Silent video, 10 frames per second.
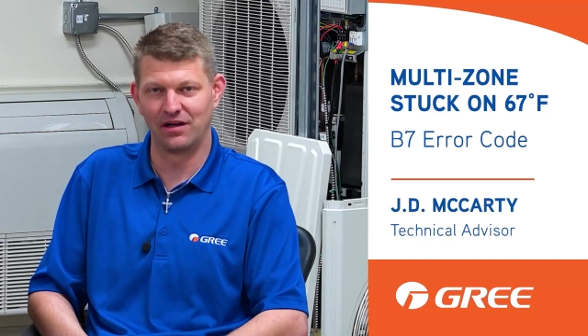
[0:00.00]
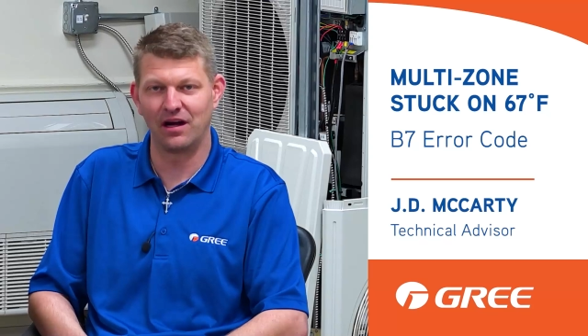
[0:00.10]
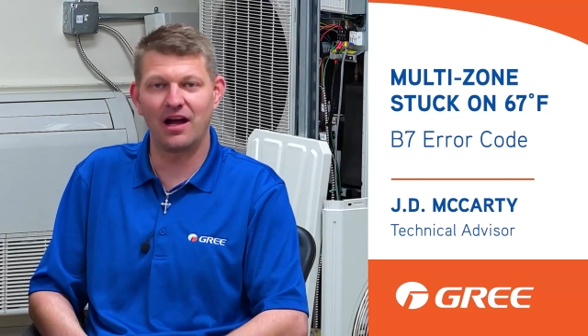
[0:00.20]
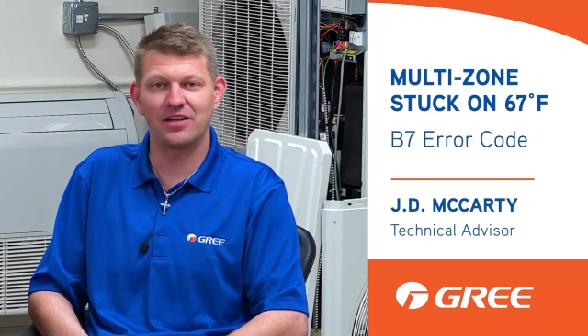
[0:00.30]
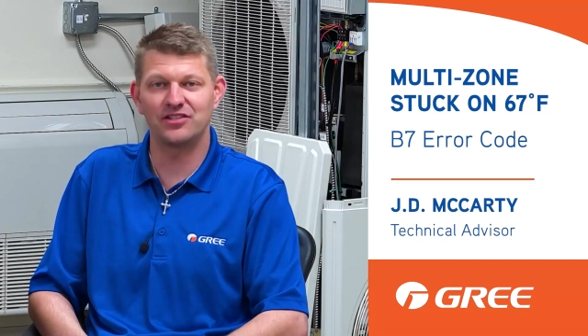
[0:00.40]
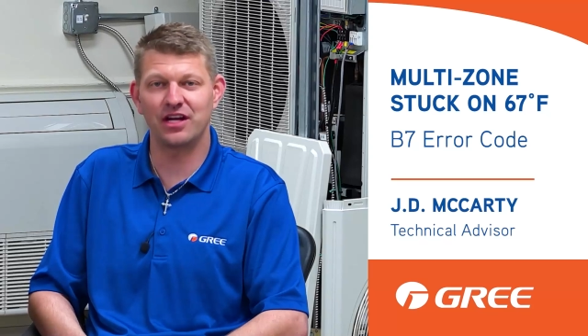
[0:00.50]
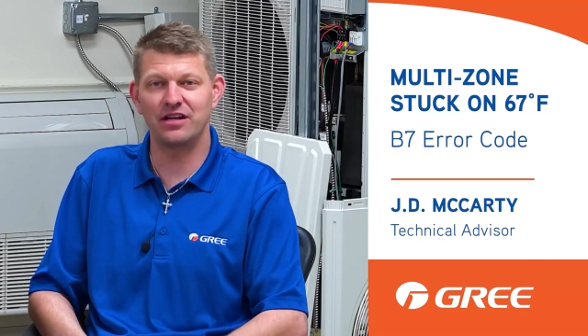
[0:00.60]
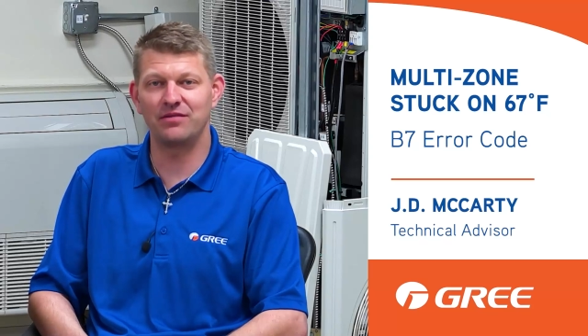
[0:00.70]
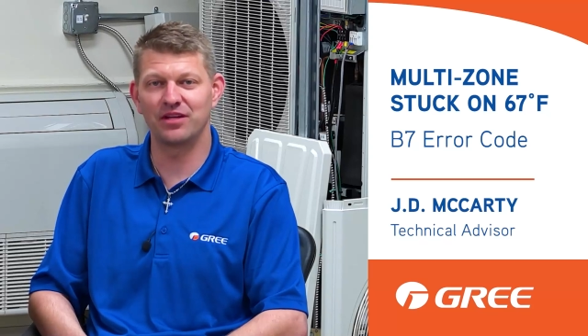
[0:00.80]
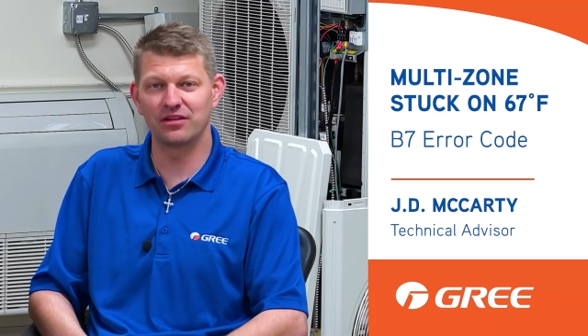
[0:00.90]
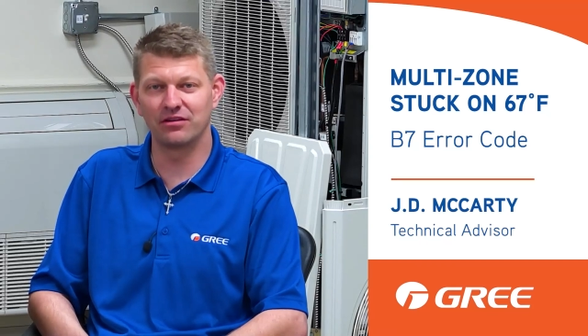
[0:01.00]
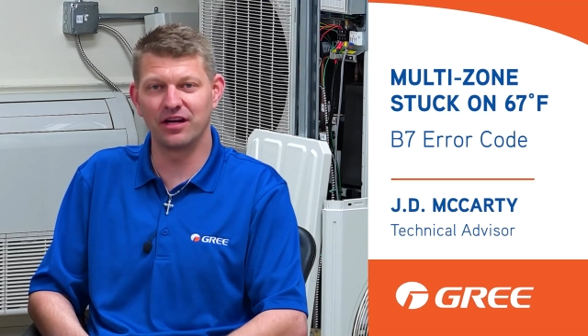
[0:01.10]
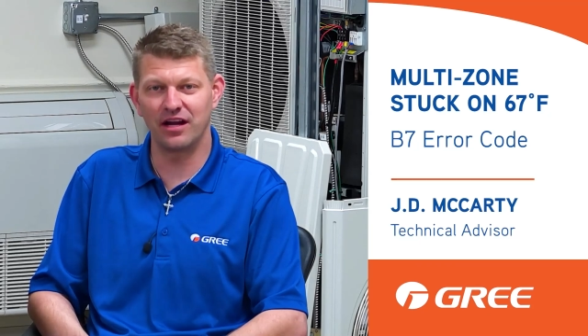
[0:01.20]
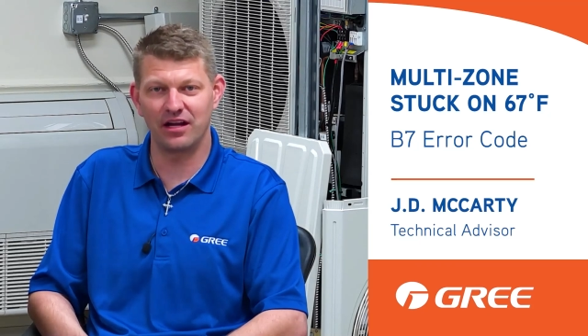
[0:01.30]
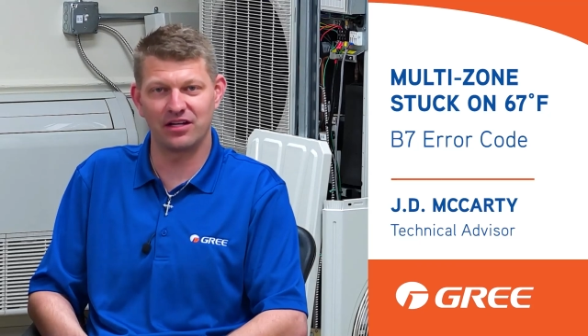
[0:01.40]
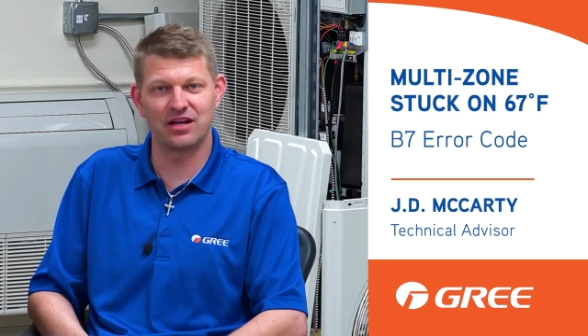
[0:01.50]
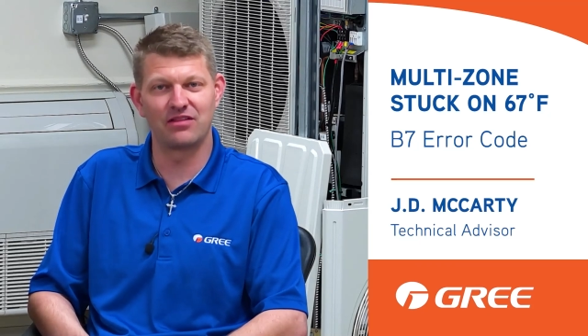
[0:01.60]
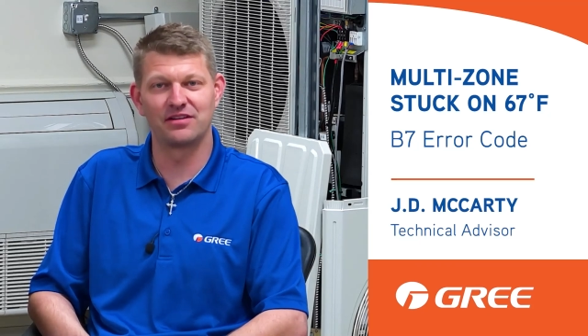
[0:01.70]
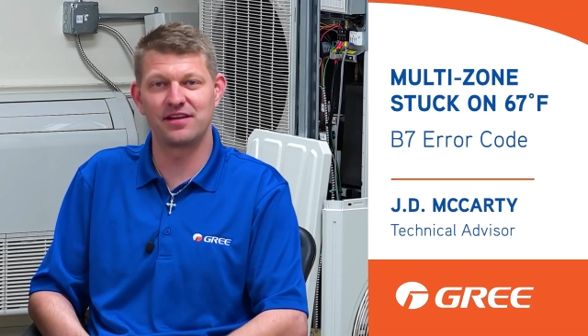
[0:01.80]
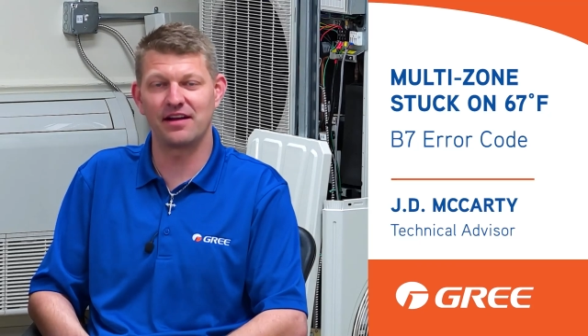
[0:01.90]
Hi, JD with GREE mm-hmm. and
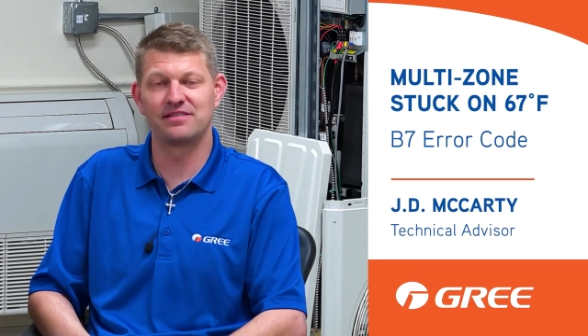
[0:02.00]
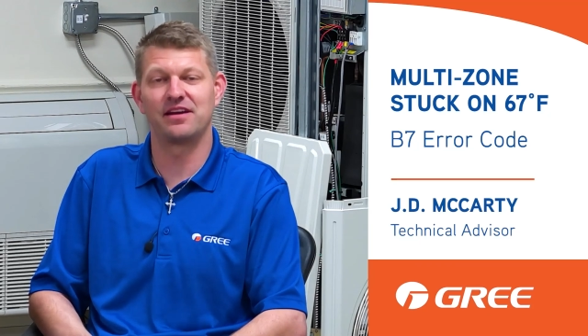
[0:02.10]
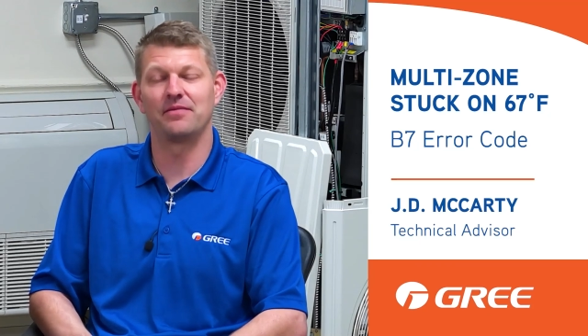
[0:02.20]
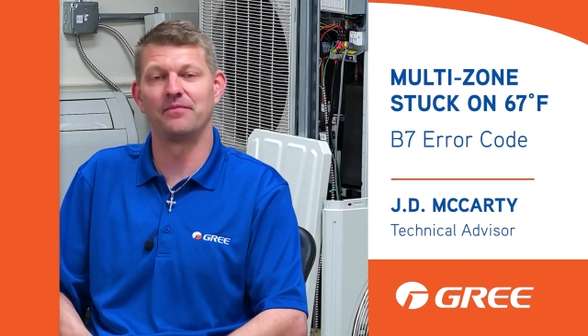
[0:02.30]
another tech tip.